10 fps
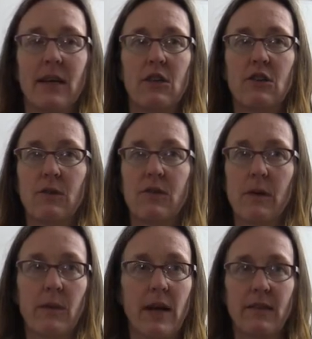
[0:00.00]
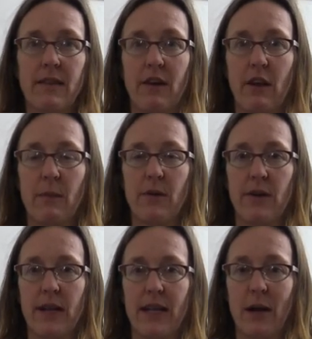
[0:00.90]
to someone else in their
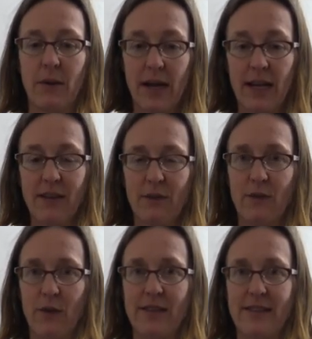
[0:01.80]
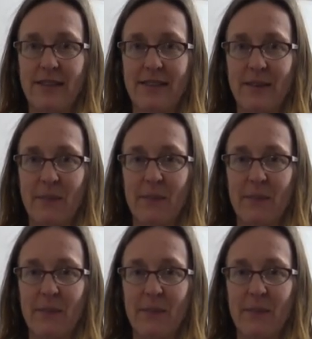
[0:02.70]
community. And I would collect those voices